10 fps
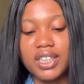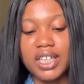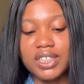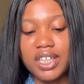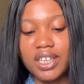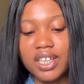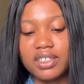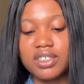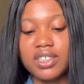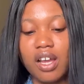that
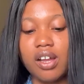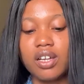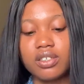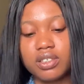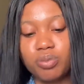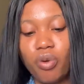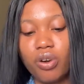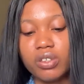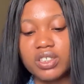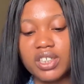targets dark
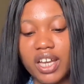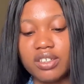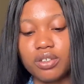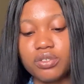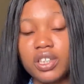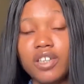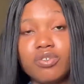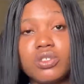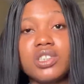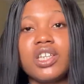spots and
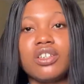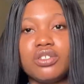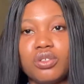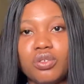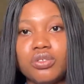uneven skin tone.